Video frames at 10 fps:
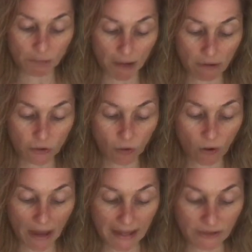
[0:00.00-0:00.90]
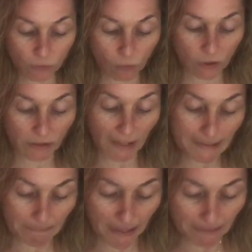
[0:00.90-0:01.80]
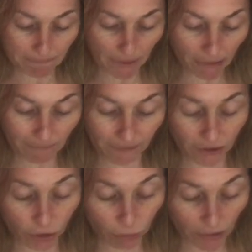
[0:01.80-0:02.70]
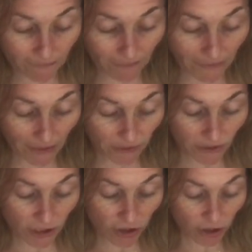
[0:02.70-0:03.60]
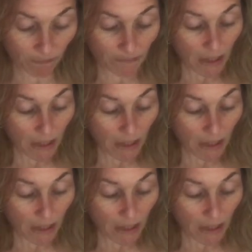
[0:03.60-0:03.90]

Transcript: belt and or light pink belt for under $25 each.